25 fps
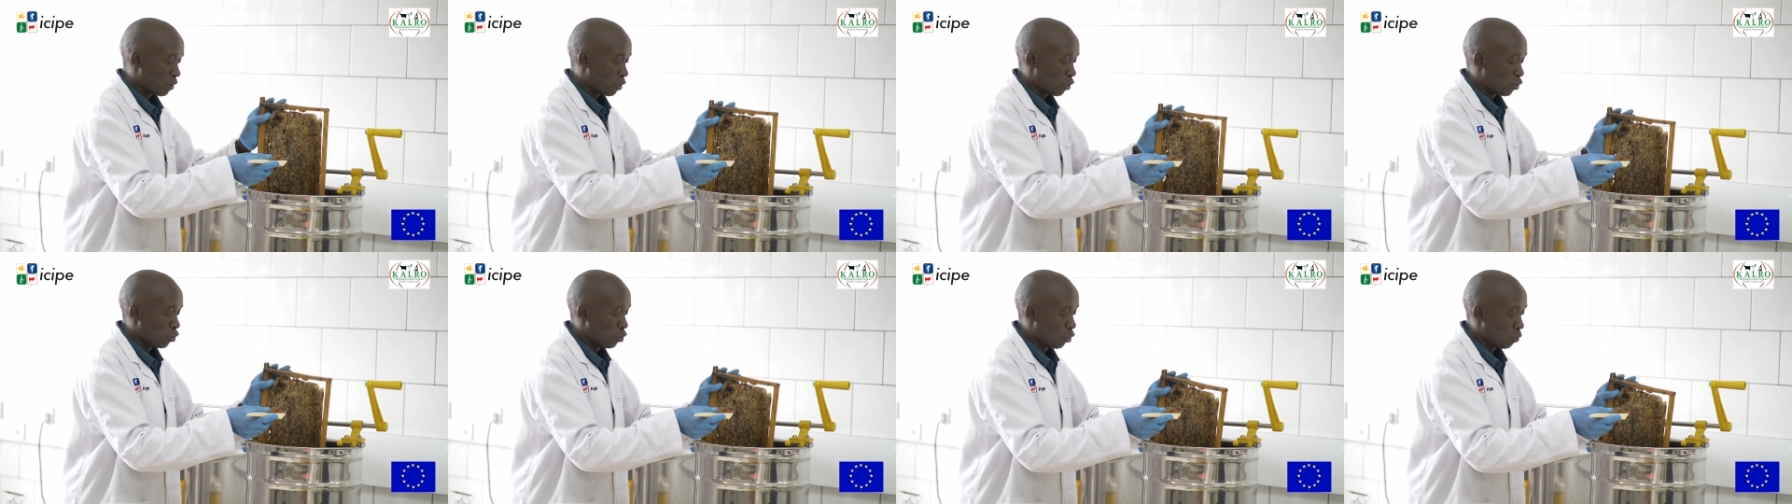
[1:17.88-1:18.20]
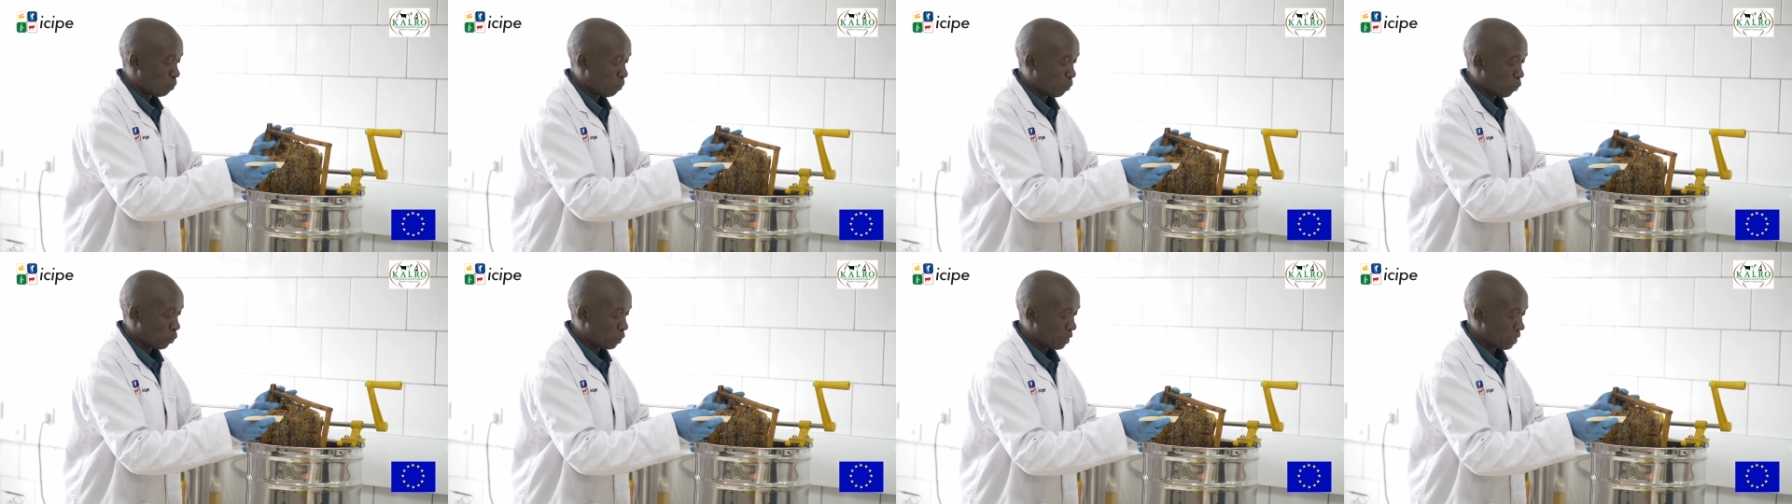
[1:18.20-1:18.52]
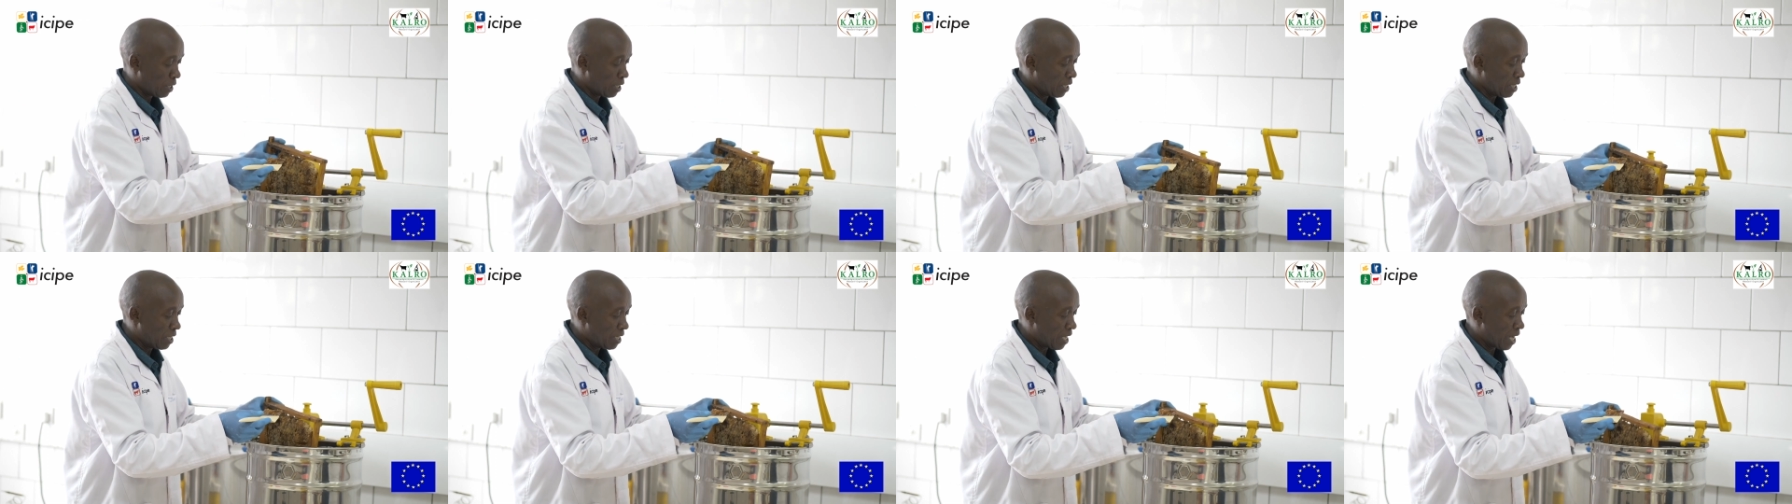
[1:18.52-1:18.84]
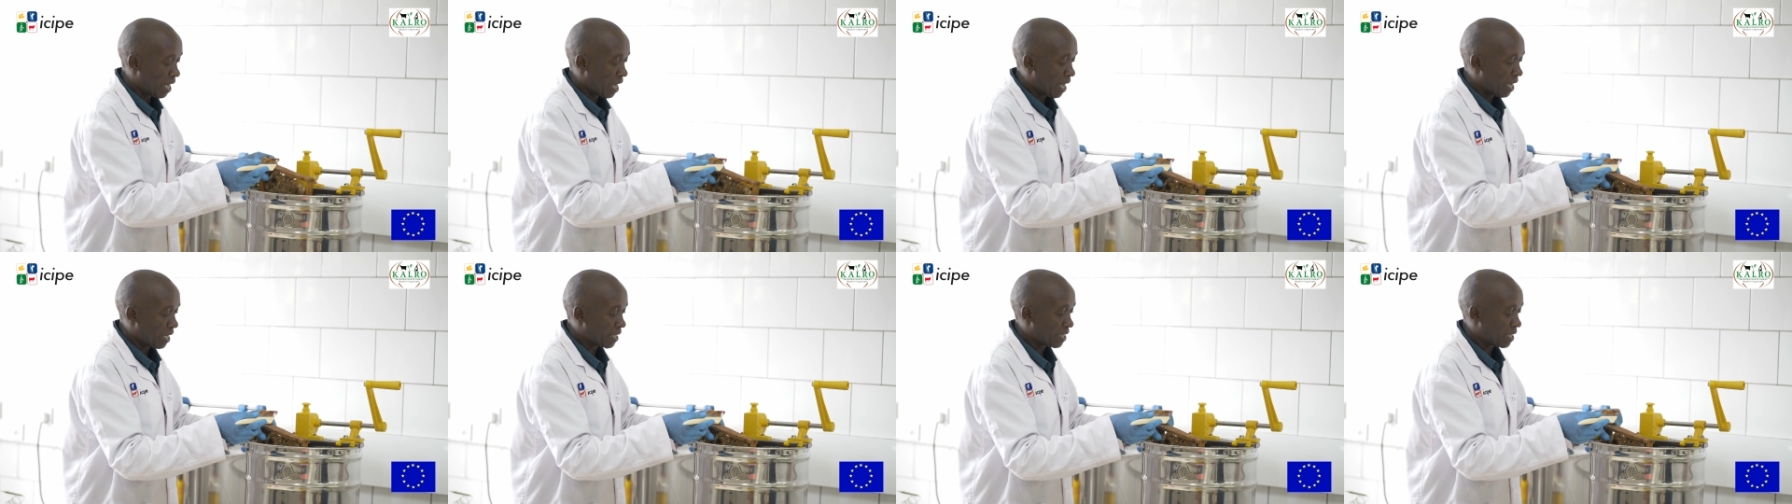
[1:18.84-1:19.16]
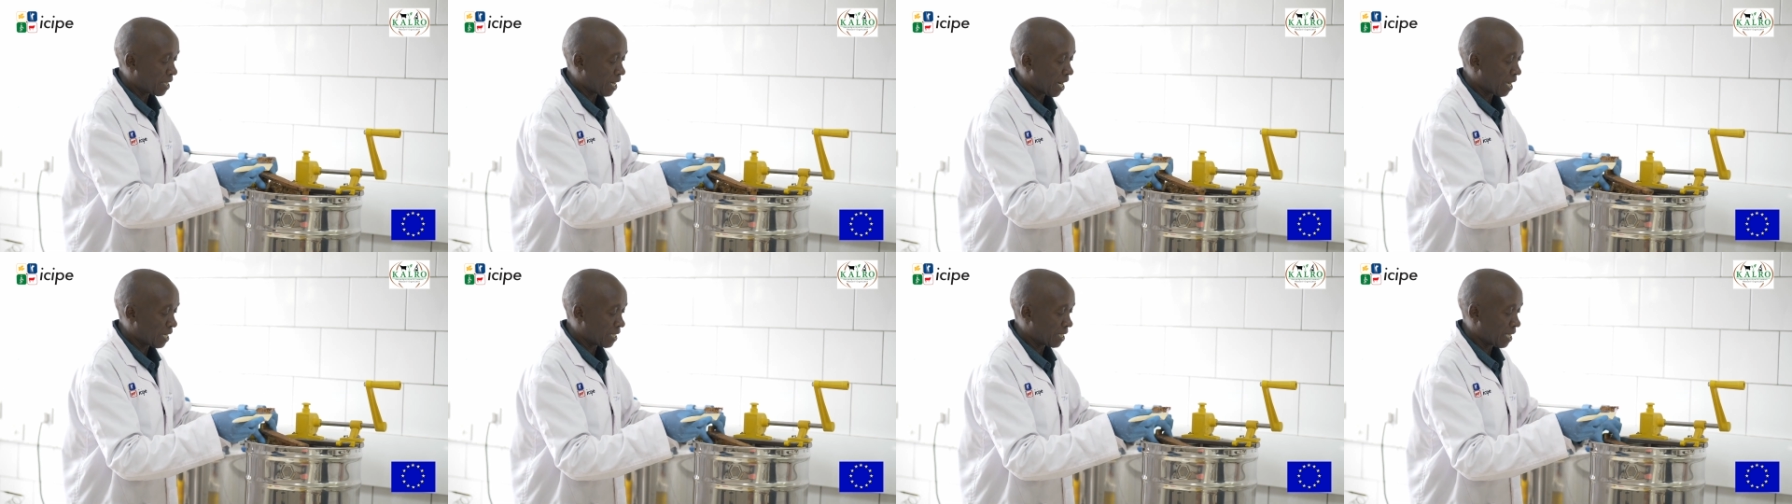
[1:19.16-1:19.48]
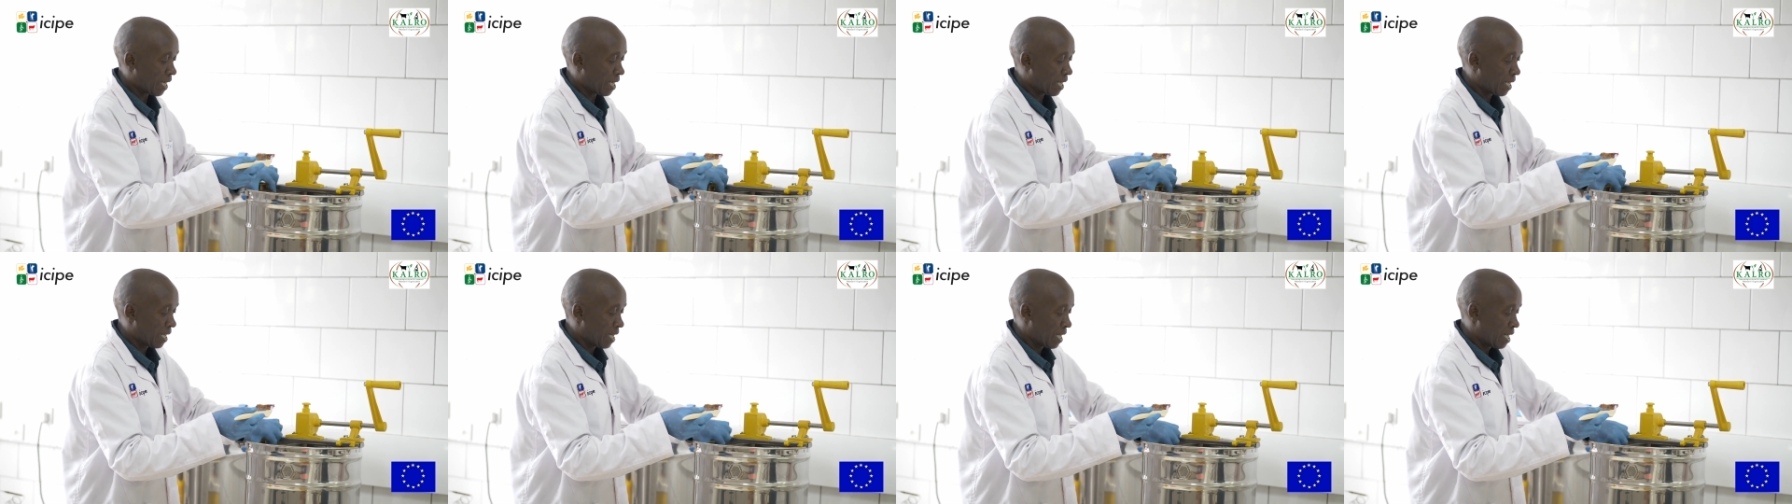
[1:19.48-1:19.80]
you put it in the
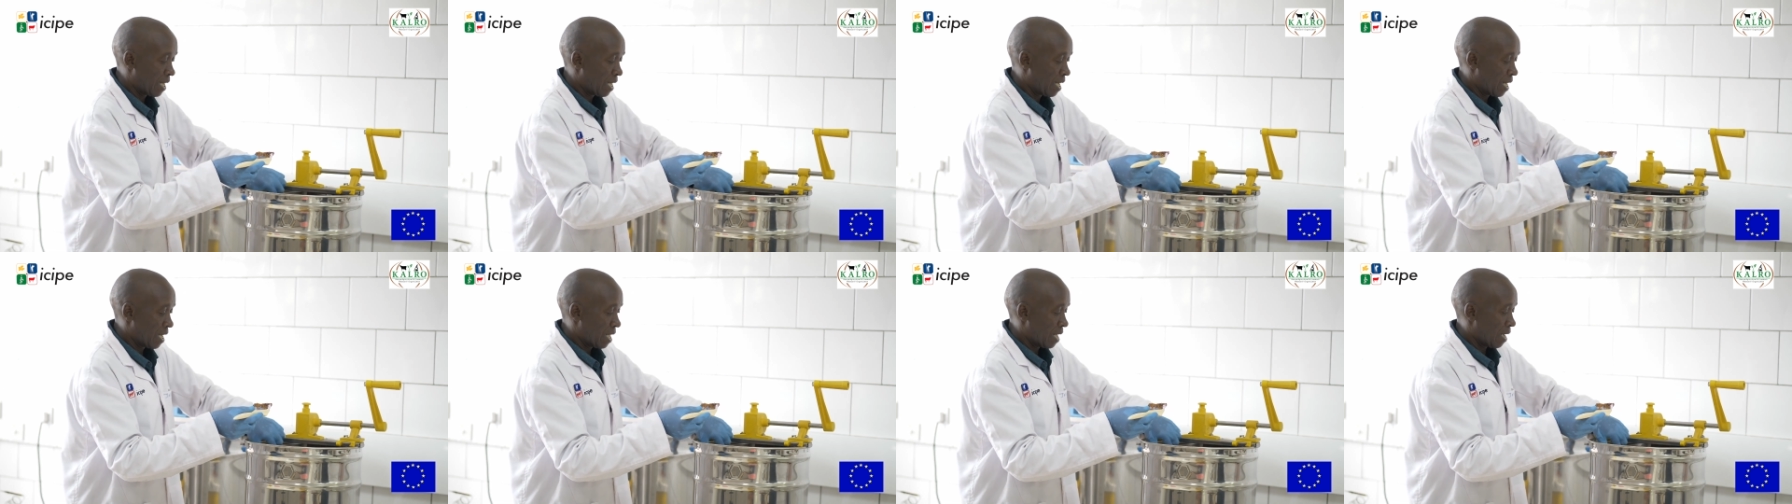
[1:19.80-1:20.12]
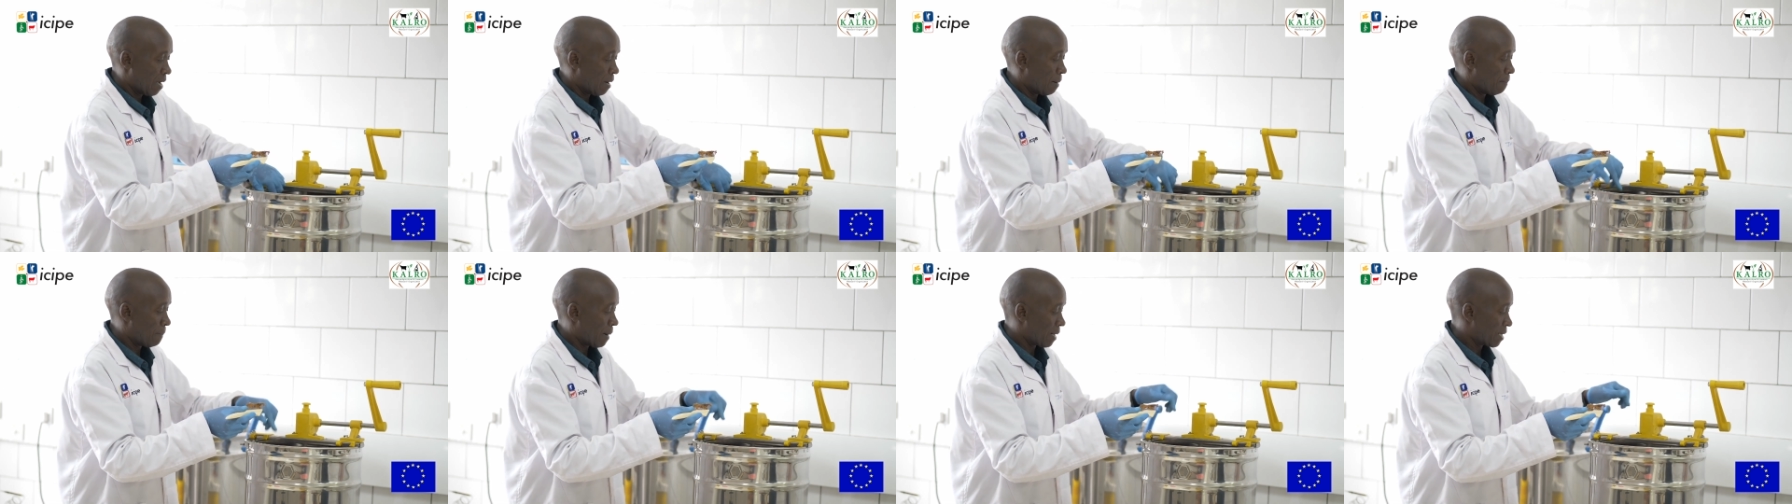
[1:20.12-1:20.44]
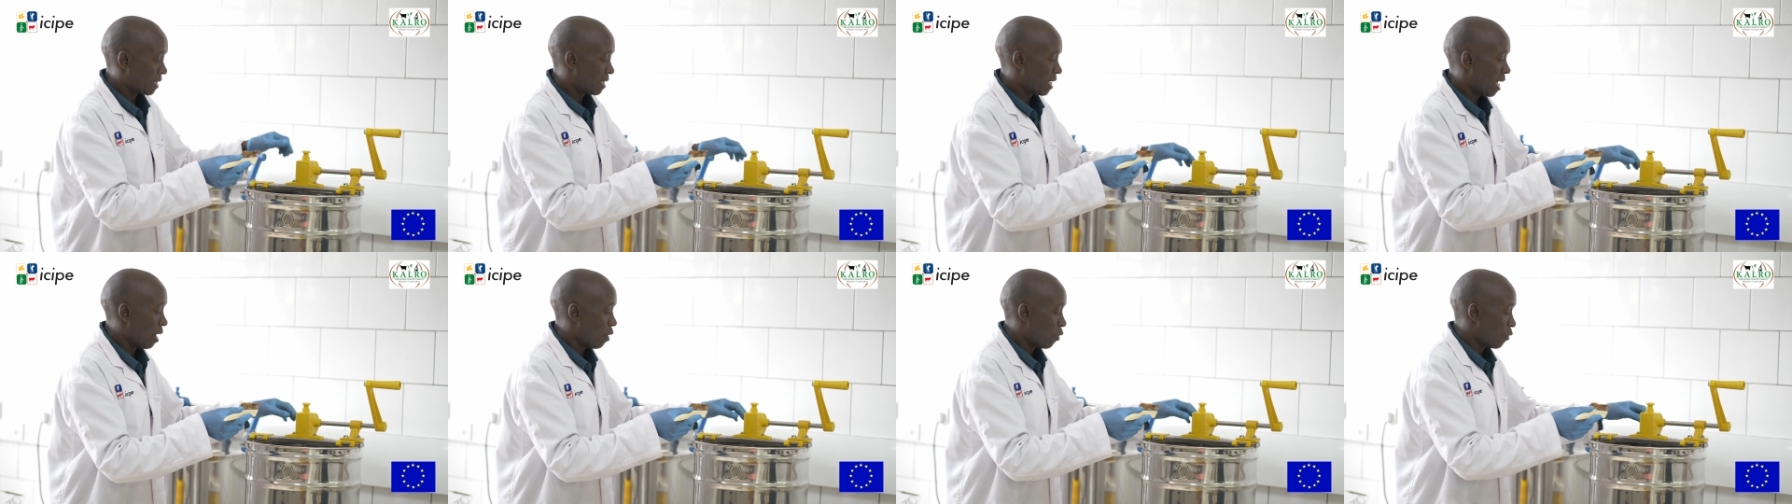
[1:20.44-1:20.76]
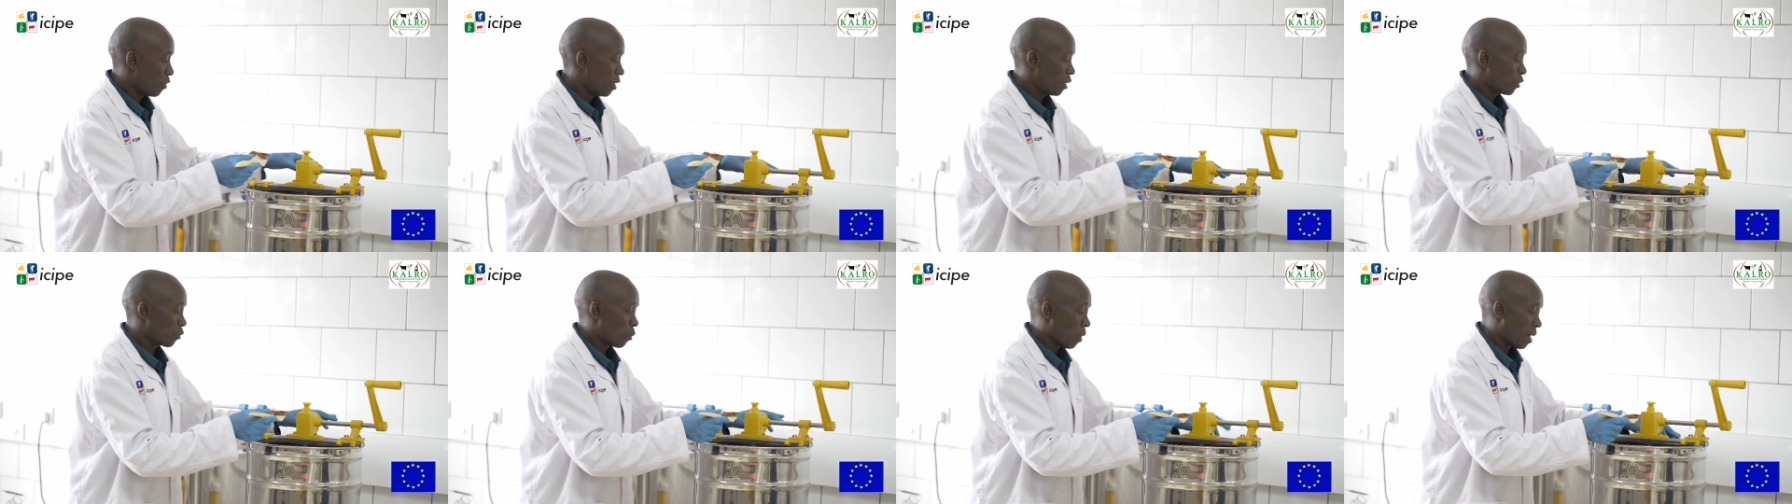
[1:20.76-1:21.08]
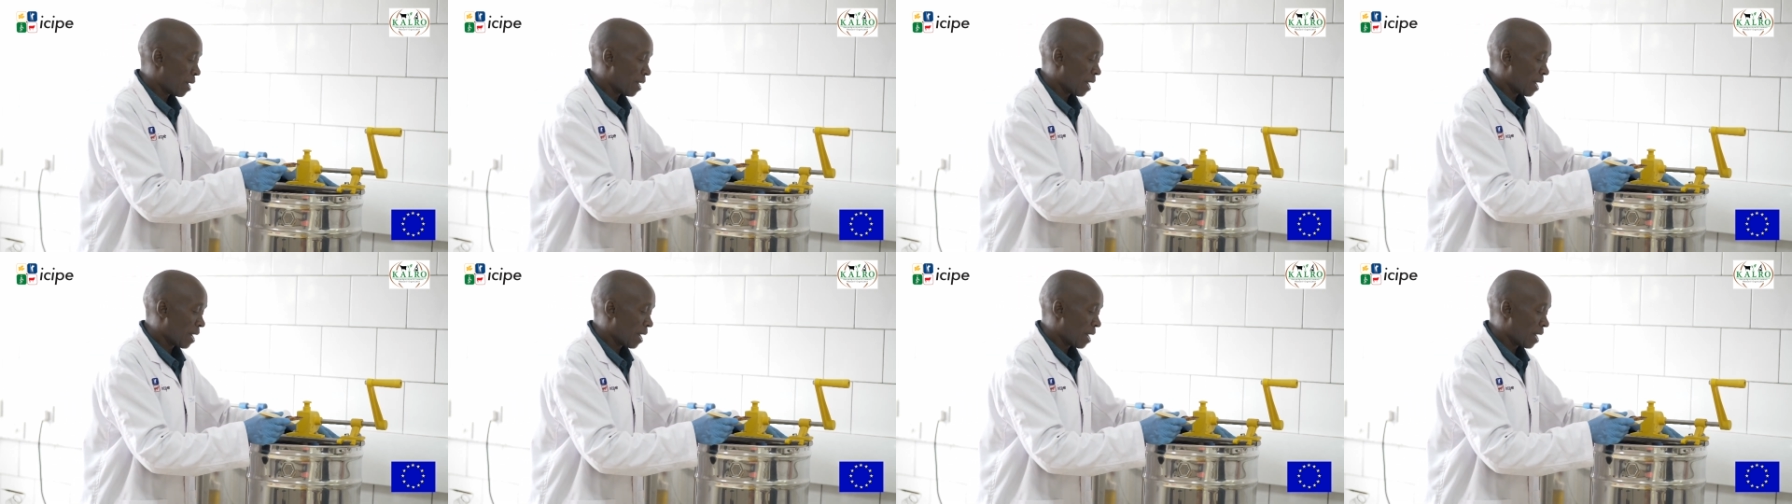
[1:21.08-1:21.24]
extractor. But now this one